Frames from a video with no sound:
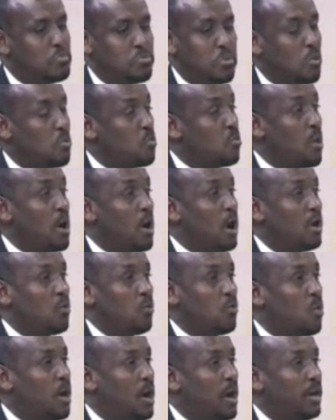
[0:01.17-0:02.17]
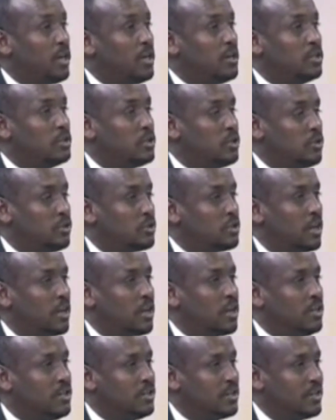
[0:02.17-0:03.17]
but why, why is he not a
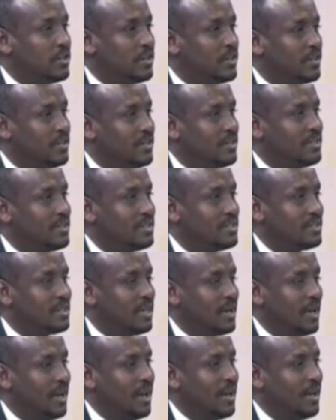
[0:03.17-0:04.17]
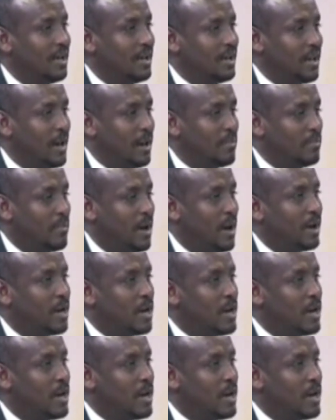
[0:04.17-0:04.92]
Kenyan? This is yeah, a man.